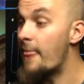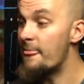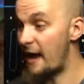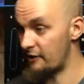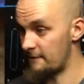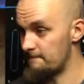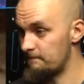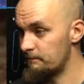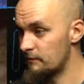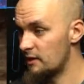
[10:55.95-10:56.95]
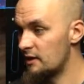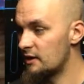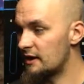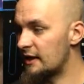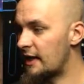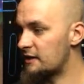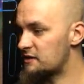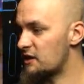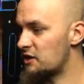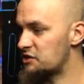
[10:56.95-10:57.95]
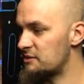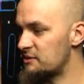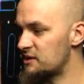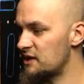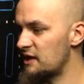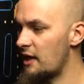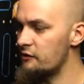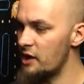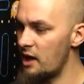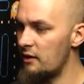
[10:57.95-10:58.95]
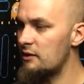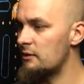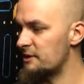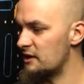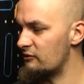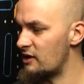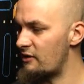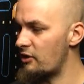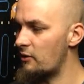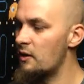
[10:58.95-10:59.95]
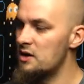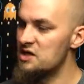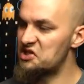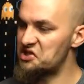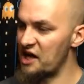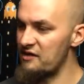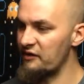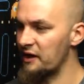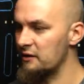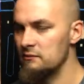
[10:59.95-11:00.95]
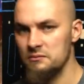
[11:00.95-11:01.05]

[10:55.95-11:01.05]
Now then, get out of the starship you see down there. There'll be another arrow. Saving.